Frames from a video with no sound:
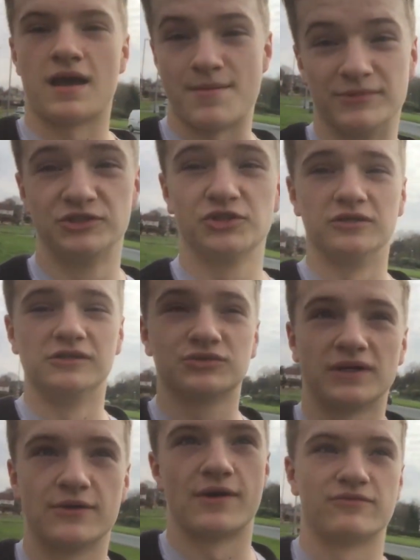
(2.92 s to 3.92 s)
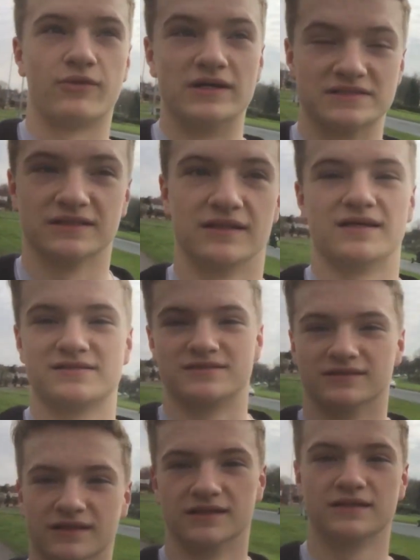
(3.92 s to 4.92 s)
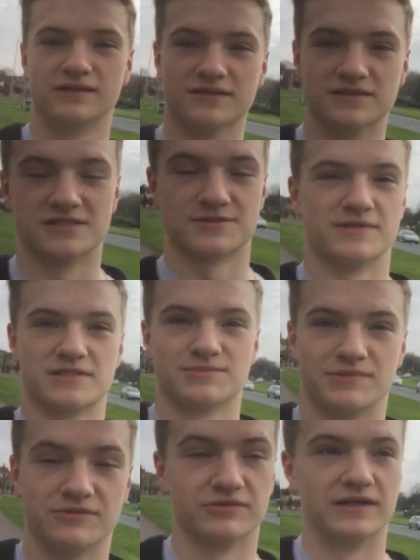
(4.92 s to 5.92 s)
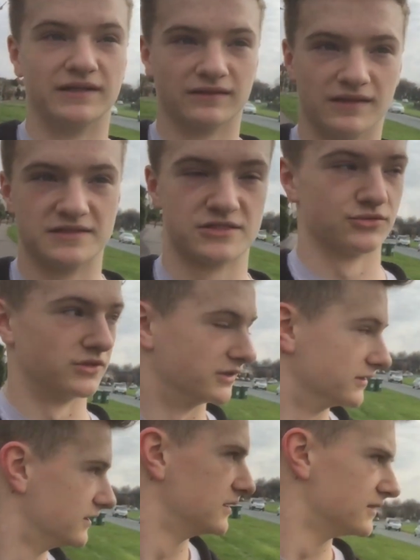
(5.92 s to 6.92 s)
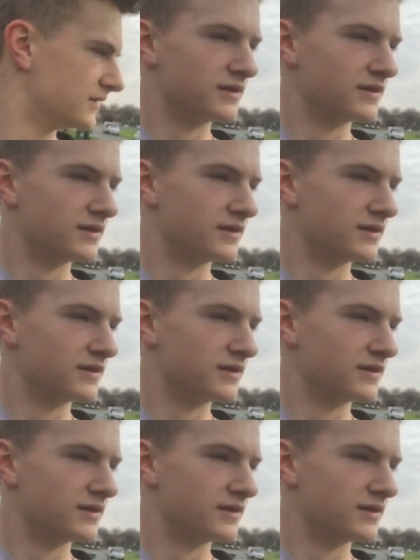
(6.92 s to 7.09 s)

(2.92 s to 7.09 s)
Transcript: I'm enjoying the dry weather whilst it lasts today because it's meant to be raining later on.